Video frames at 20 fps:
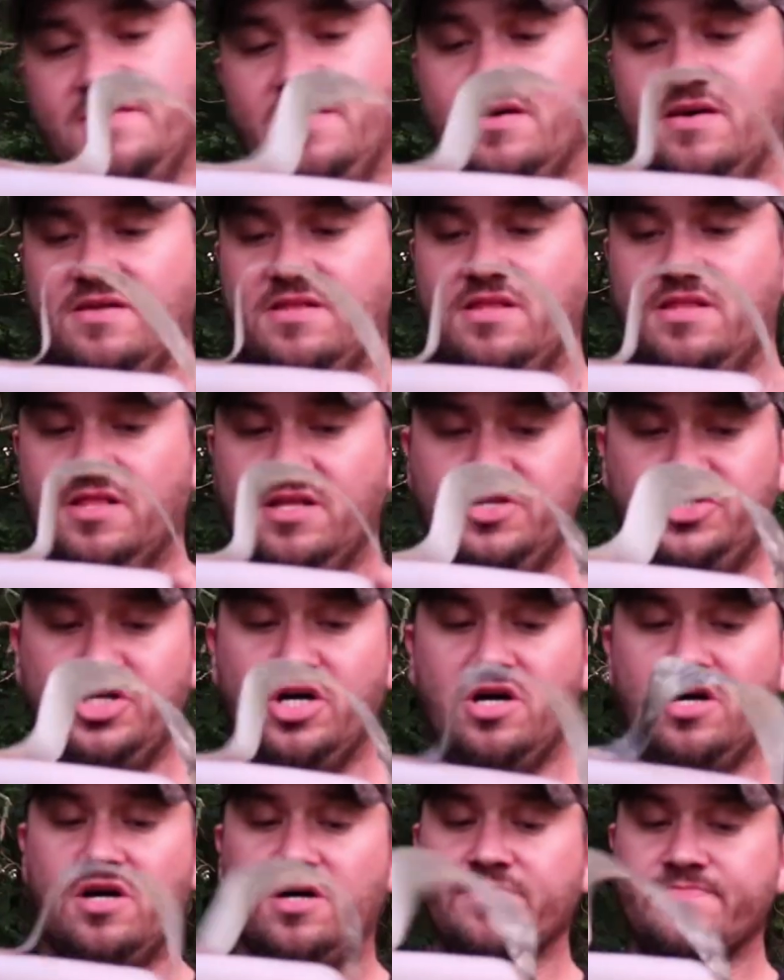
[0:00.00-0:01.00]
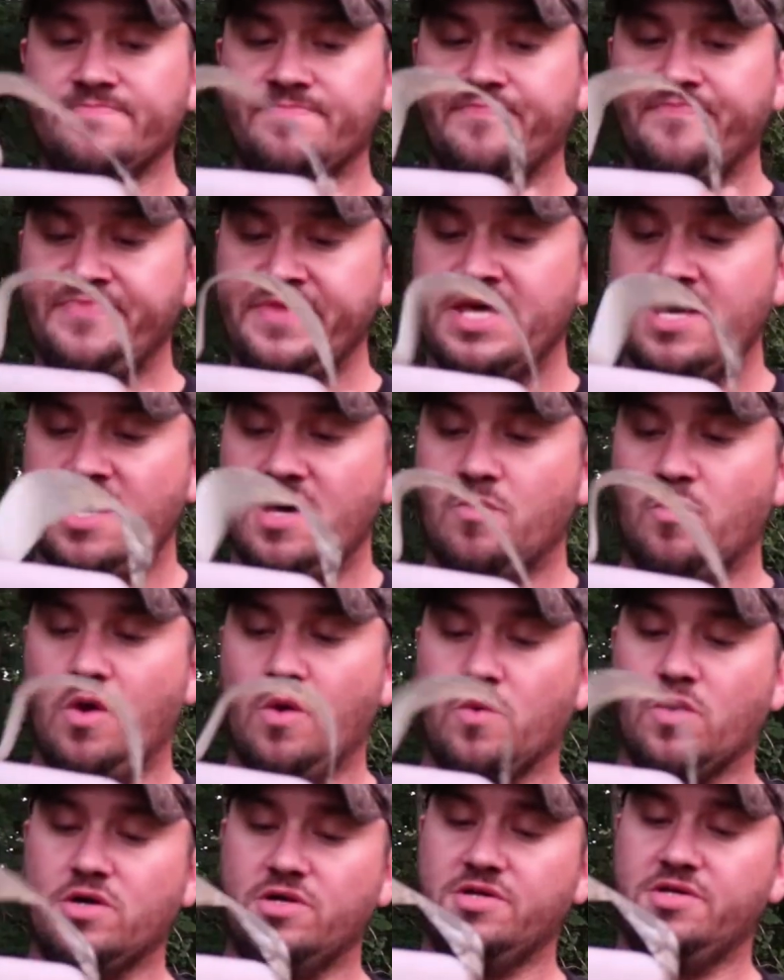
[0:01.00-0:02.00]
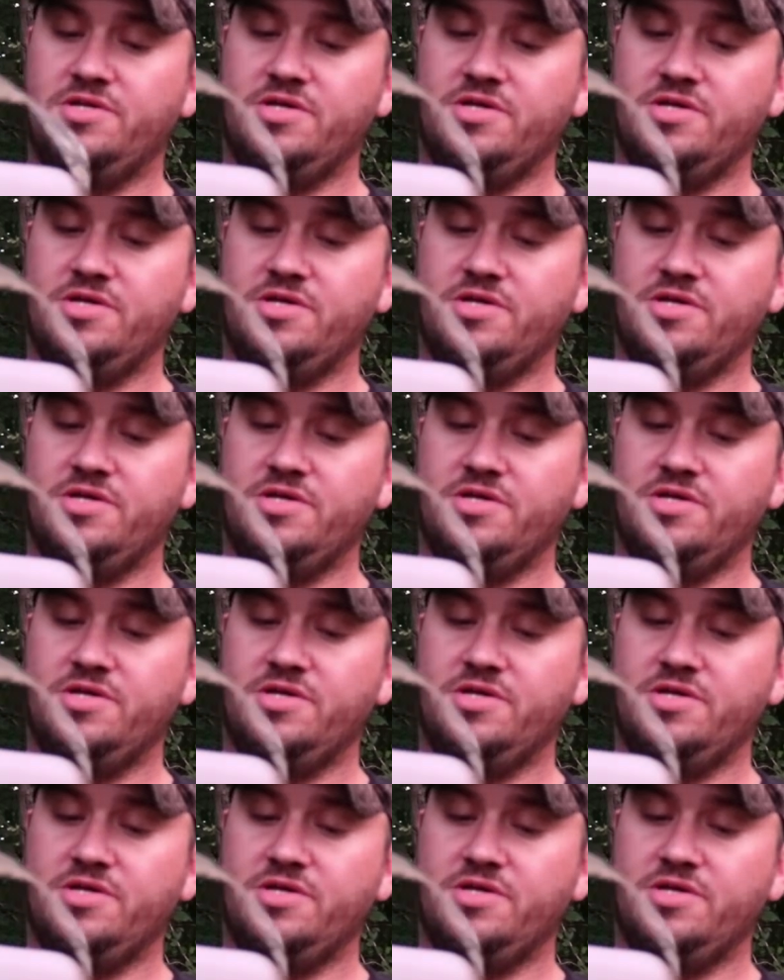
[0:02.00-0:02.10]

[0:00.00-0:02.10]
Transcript: of the jug, and what we're going to